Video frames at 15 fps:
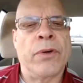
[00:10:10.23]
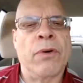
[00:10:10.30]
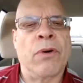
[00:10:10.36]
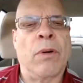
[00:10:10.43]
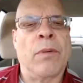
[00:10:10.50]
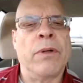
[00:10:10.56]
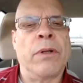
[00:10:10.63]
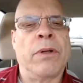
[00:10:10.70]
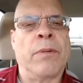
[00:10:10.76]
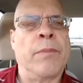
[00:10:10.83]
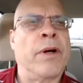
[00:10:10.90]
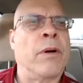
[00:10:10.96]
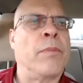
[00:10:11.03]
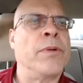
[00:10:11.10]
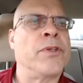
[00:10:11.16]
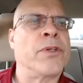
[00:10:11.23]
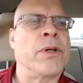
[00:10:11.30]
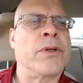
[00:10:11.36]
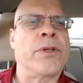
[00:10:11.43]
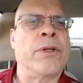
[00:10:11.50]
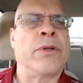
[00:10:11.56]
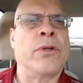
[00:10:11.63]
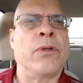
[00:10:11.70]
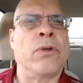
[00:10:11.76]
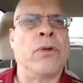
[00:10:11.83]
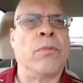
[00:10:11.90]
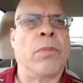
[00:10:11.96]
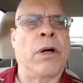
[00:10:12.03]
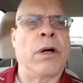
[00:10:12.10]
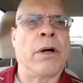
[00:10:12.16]
you're in a better position to
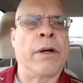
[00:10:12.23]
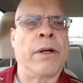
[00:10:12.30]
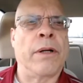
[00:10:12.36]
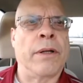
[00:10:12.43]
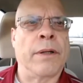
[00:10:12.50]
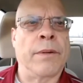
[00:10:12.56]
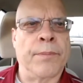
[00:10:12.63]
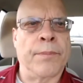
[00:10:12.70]
bargain.